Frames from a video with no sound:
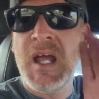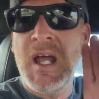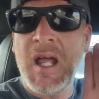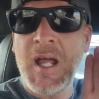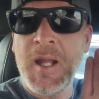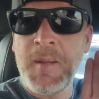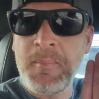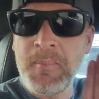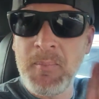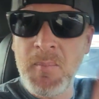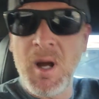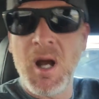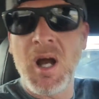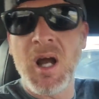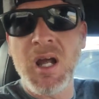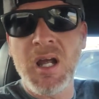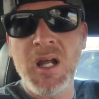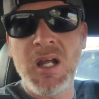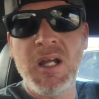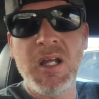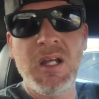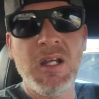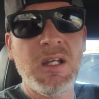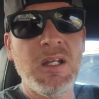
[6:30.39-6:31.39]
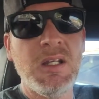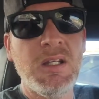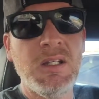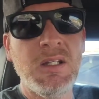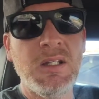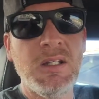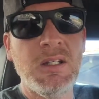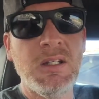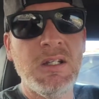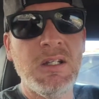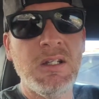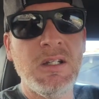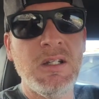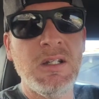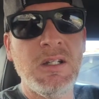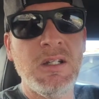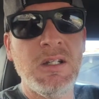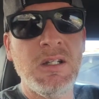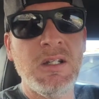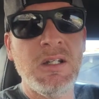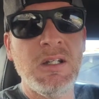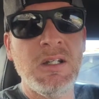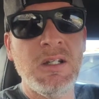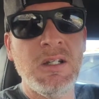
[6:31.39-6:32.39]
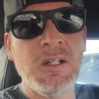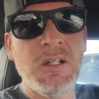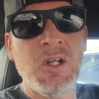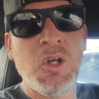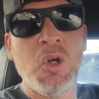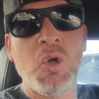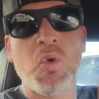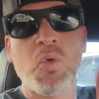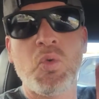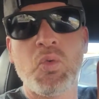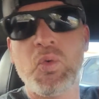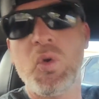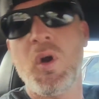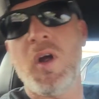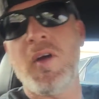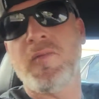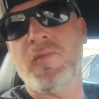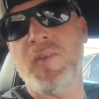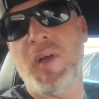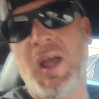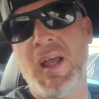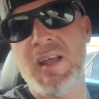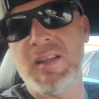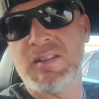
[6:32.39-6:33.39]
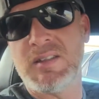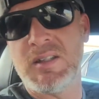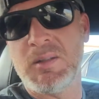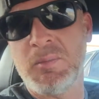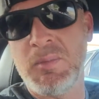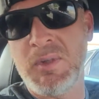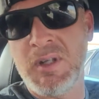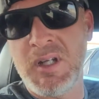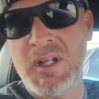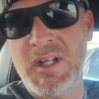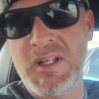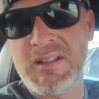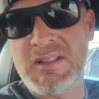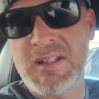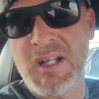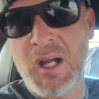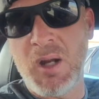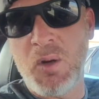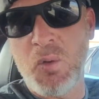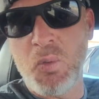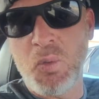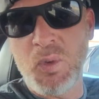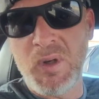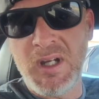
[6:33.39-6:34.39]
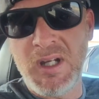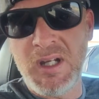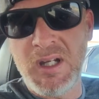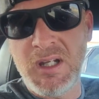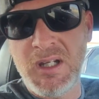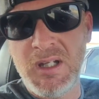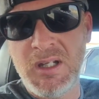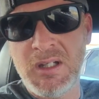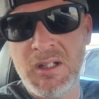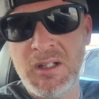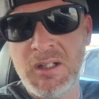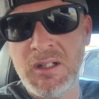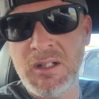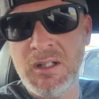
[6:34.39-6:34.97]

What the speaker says: And my rough estimate is that we